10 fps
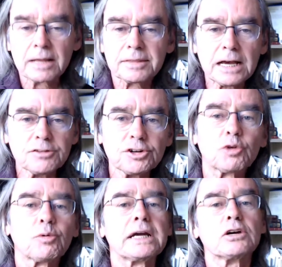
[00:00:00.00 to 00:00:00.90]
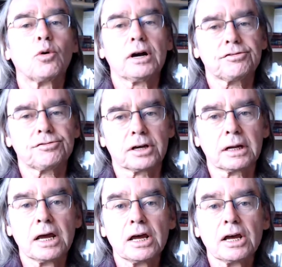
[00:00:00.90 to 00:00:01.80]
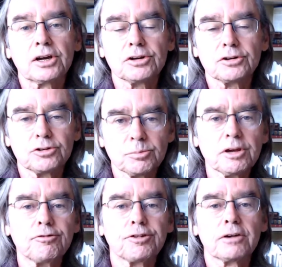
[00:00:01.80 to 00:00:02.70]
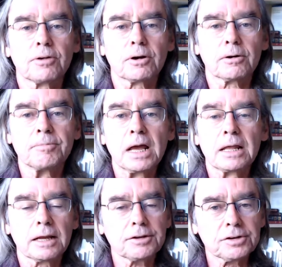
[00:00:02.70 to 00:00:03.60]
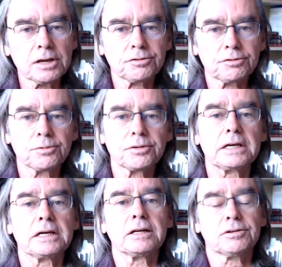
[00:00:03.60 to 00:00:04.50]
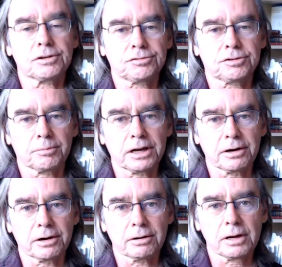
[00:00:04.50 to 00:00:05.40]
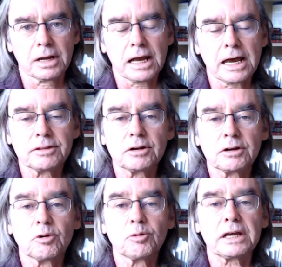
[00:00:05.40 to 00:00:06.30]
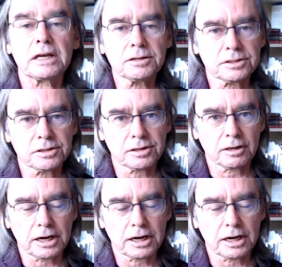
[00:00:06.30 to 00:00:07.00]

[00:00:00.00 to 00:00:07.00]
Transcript: That's a great question. Can you do me a favor? Let's get through the heating system here. And then when we get to the